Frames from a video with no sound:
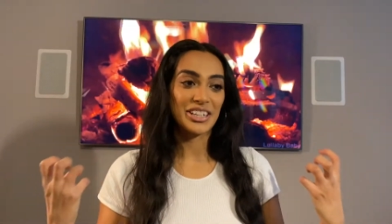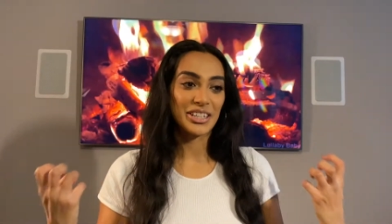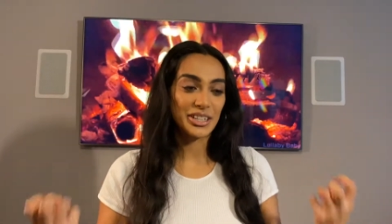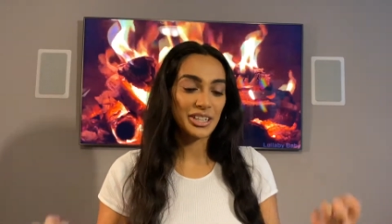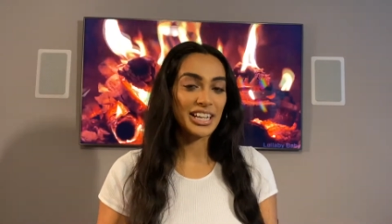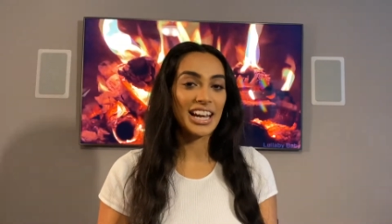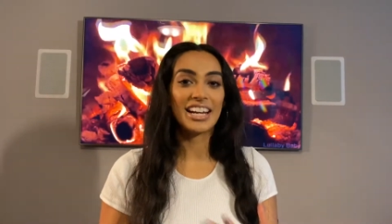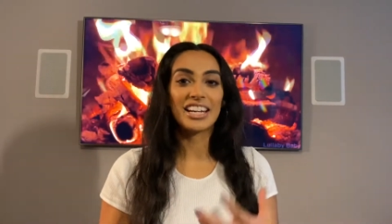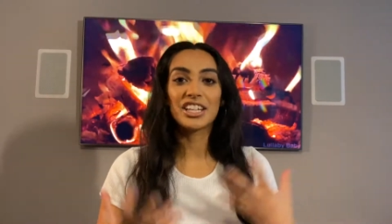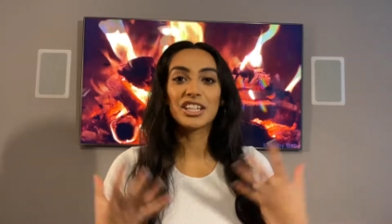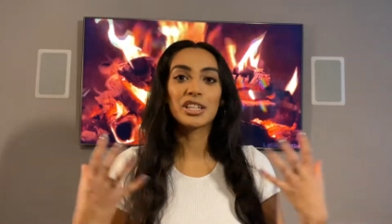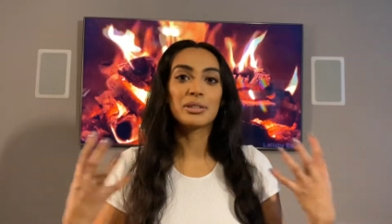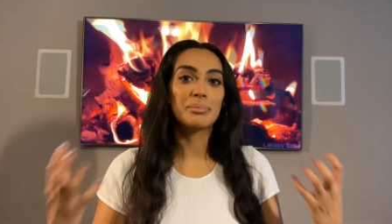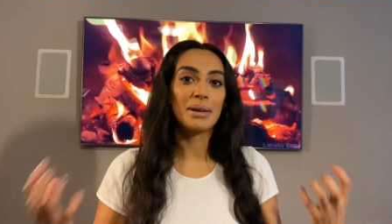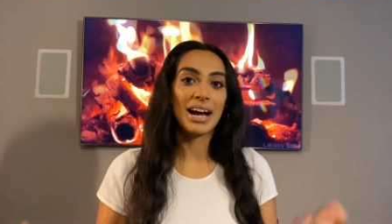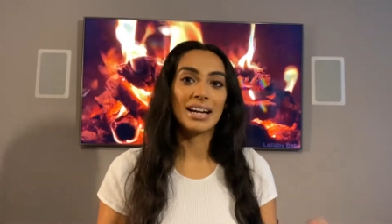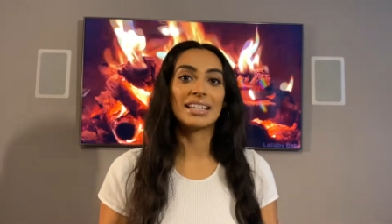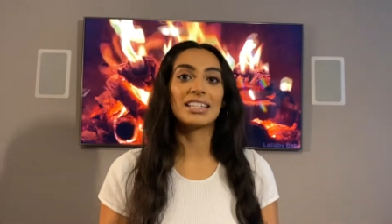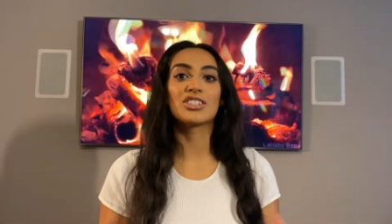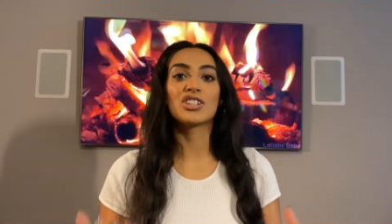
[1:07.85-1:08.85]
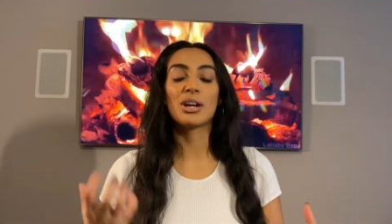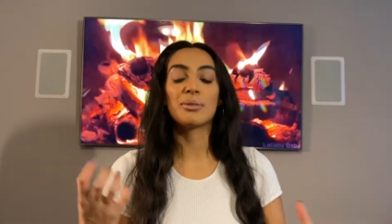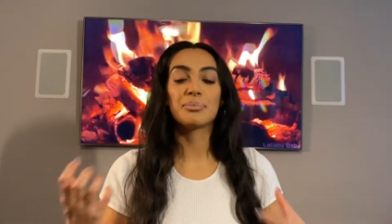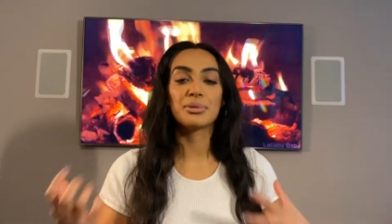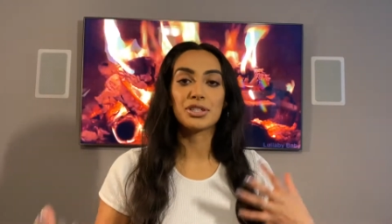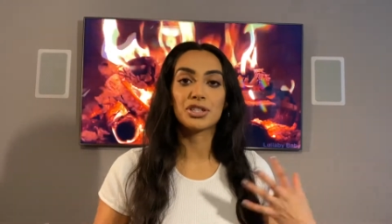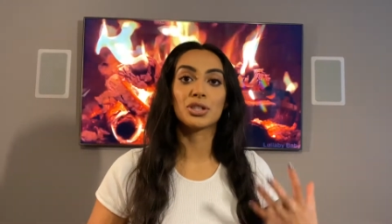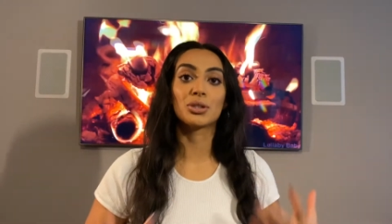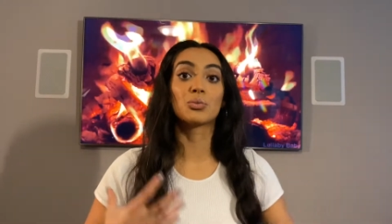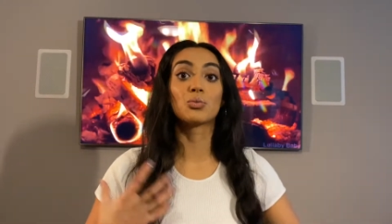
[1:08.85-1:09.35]
getting your body
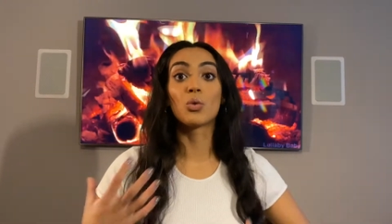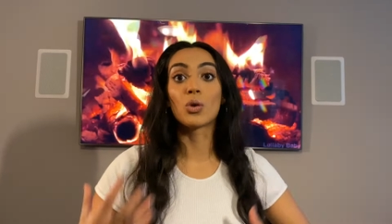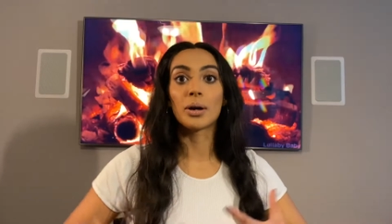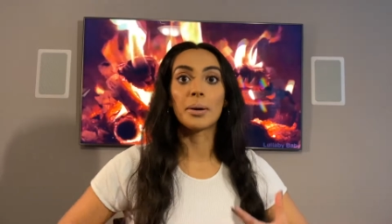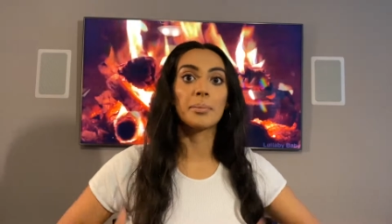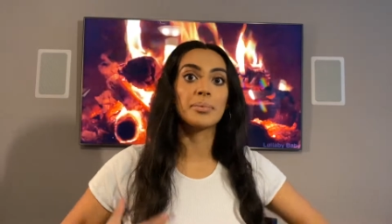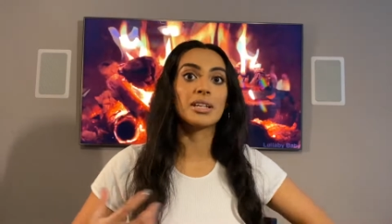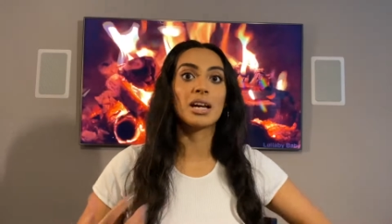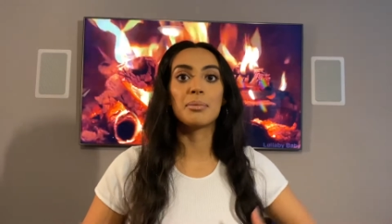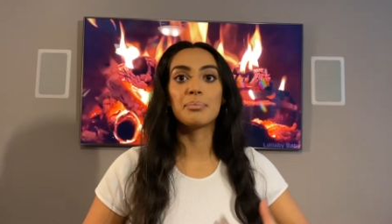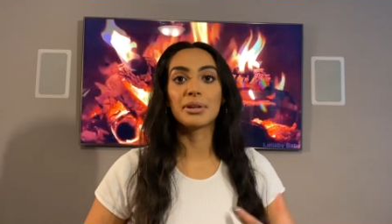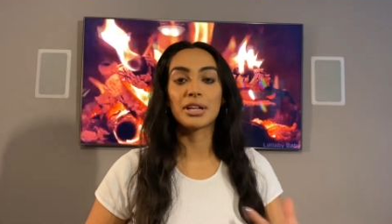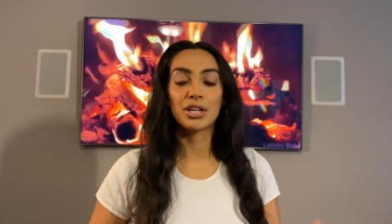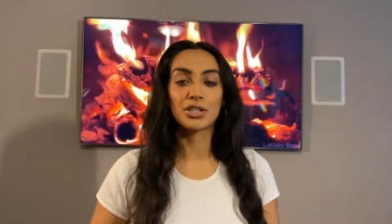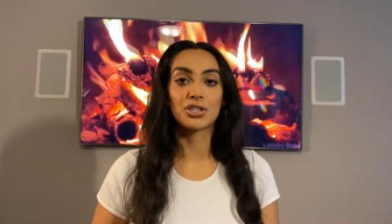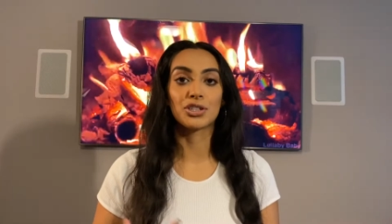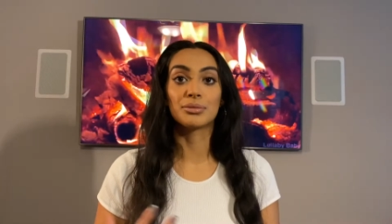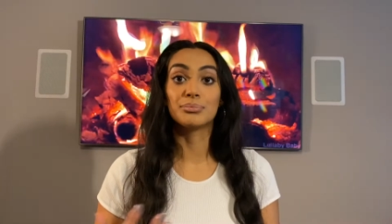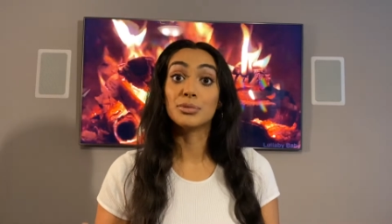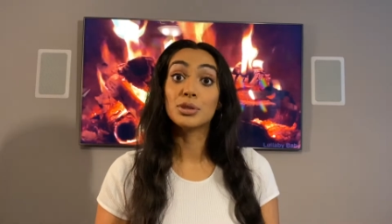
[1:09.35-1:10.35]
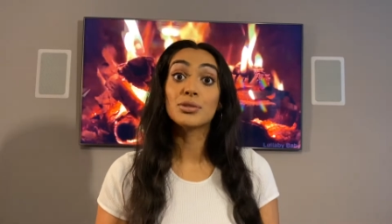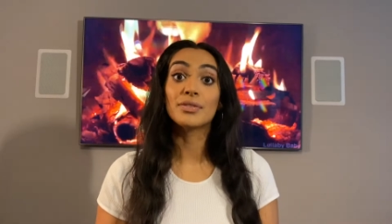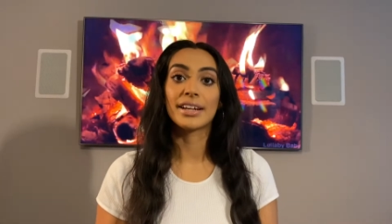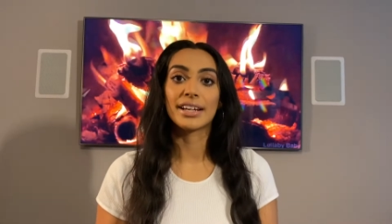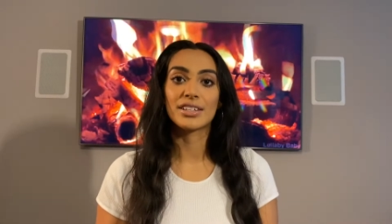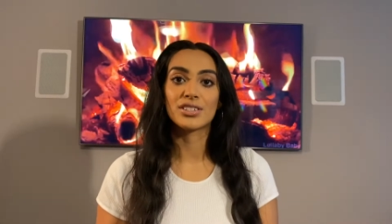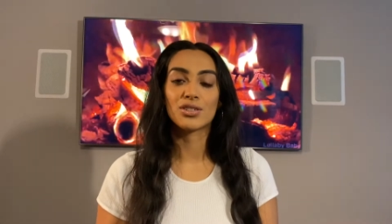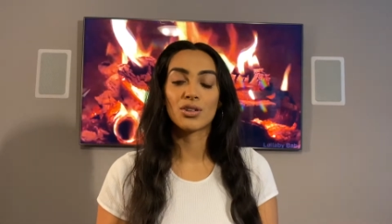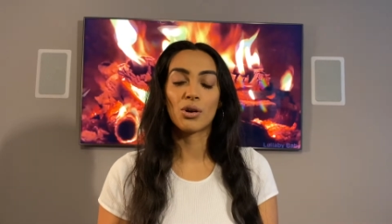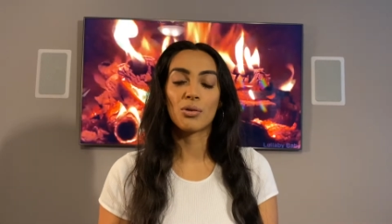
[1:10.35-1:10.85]
temperature warmed up because you're moving
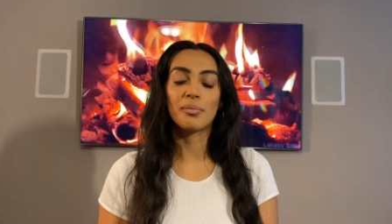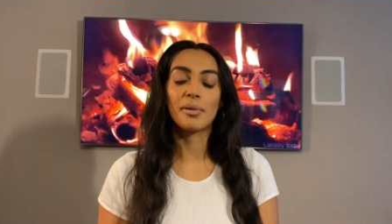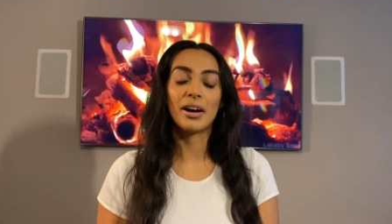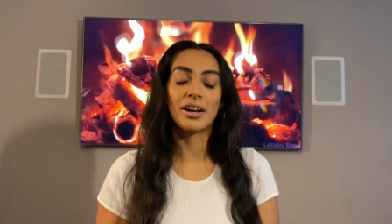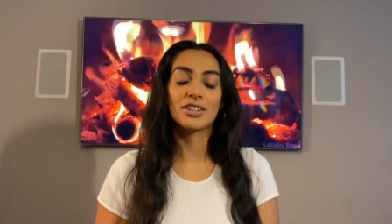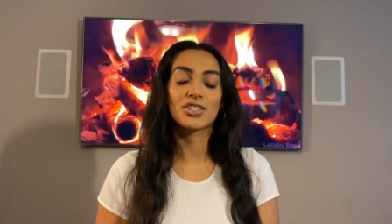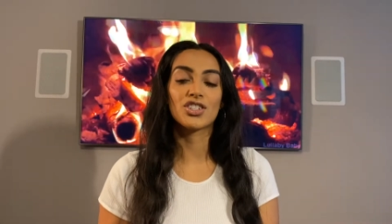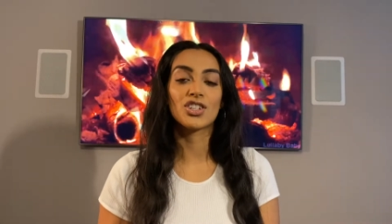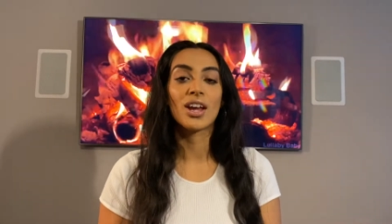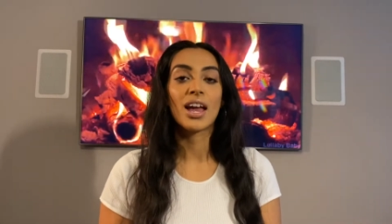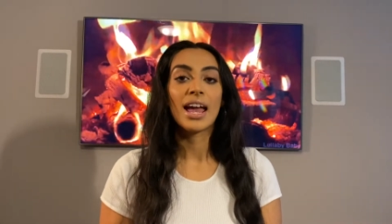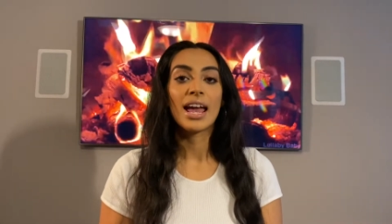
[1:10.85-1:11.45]
so much.